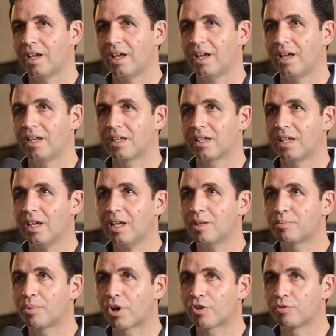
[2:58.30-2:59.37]
And
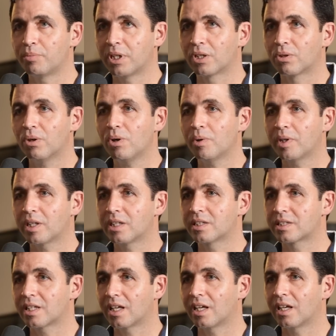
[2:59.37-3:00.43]
again, part of me growing is
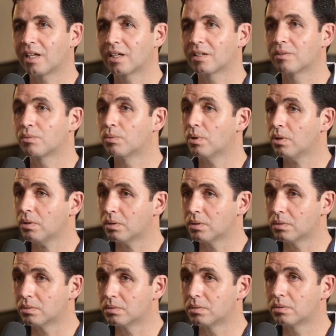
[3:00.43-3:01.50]
saying,
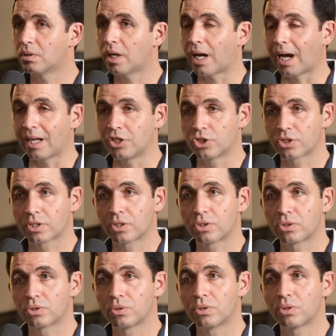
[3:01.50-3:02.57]
whoa, I just
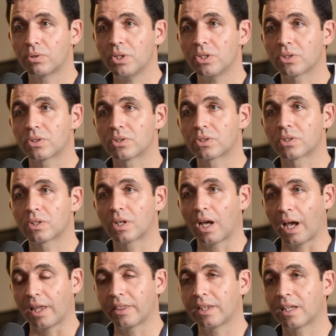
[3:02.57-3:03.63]
understood your reasons.
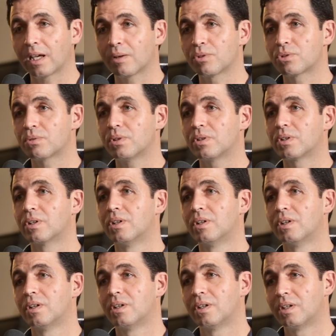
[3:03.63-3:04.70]
I think I was wrong.
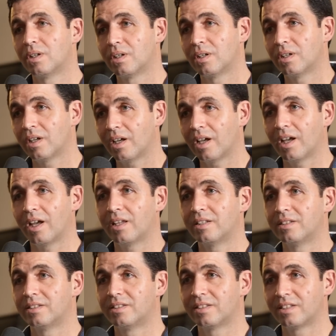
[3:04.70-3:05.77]

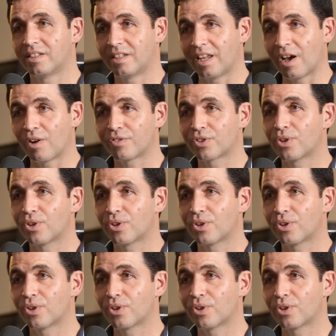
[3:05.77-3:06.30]
And now I've